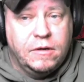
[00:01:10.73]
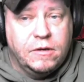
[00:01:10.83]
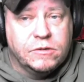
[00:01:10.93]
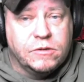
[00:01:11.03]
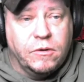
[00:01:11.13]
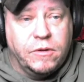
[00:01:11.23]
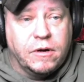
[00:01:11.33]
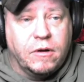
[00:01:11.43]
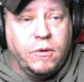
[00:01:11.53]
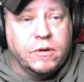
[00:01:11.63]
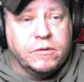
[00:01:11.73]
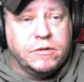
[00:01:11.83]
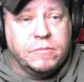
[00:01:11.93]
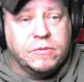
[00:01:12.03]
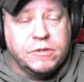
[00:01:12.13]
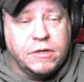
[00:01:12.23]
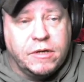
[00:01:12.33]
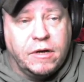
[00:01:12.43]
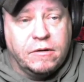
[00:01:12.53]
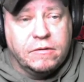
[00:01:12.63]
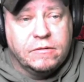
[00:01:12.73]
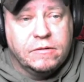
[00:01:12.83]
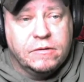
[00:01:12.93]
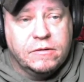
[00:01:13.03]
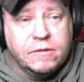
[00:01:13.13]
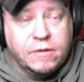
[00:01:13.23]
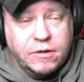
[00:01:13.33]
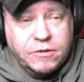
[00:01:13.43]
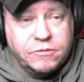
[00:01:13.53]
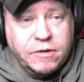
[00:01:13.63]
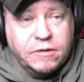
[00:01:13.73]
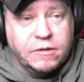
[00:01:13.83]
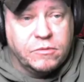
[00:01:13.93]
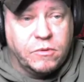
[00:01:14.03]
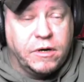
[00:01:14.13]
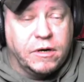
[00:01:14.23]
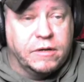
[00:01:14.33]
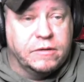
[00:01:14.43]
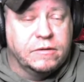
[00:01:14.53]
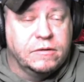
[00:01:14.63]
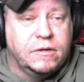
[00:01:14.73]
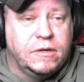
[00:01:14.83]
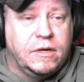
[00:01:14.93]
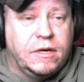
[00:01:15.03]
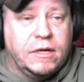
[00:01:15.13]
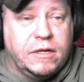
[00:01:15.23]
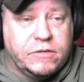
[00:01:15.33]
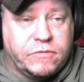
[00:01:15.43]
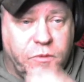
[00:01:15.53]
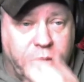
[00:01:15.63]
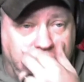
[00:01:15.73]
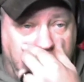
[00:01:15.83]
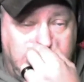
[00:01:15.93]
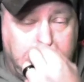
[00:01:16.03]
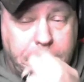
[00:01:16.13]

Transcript: So they're going to attempt to shut down the country on the 29th, at least for one day.